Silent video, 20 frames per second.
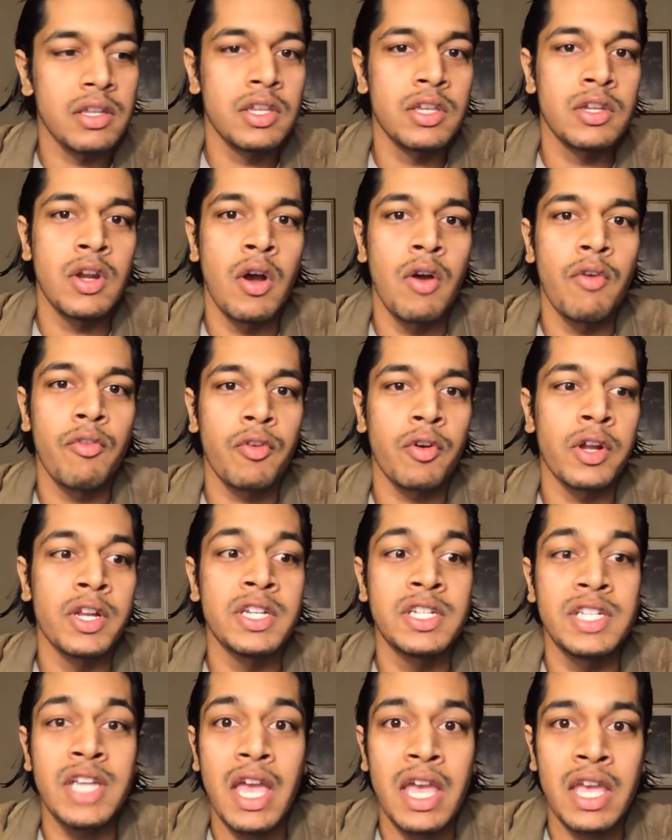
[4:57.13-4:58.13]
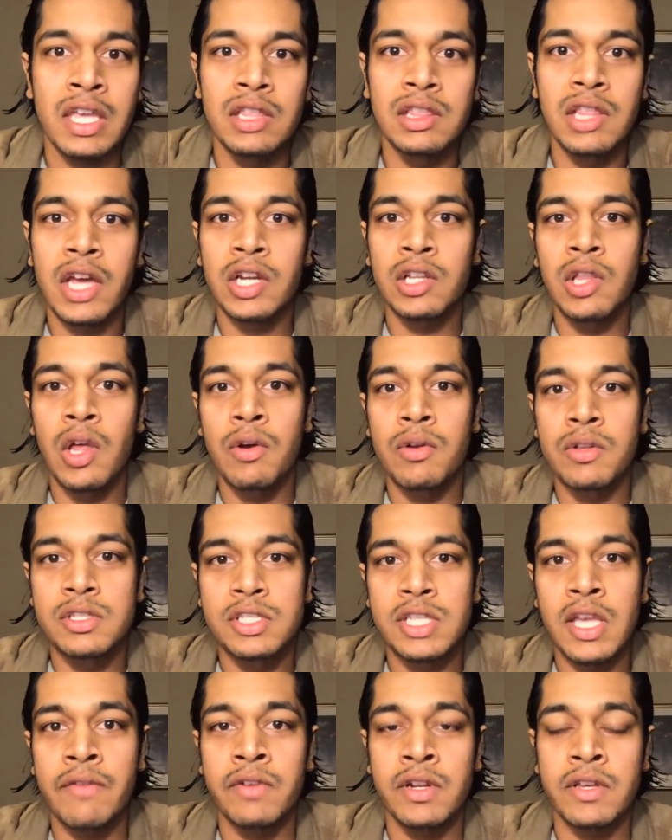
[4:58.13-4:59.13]
you know, for a day, let alone
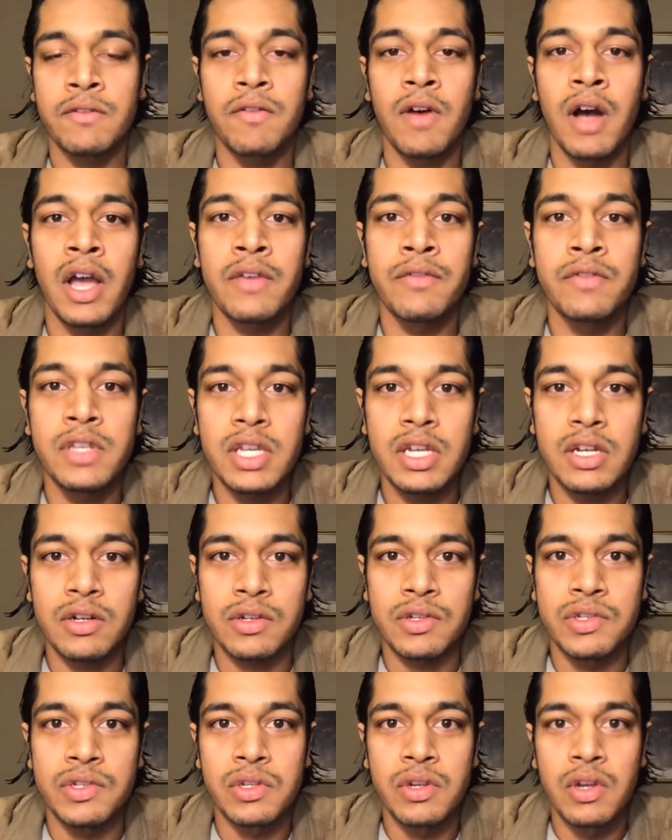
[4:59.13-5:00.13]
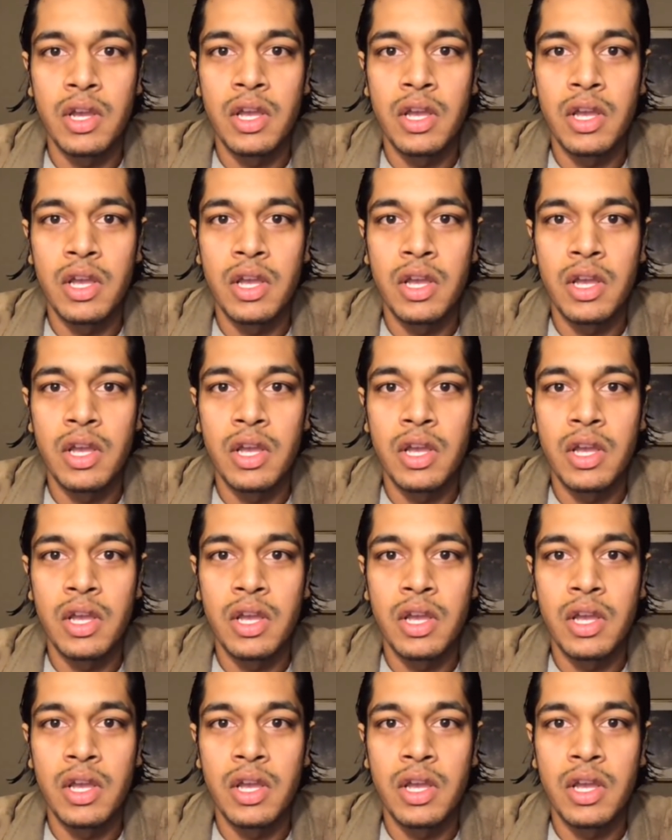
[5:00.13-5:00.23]
75 years.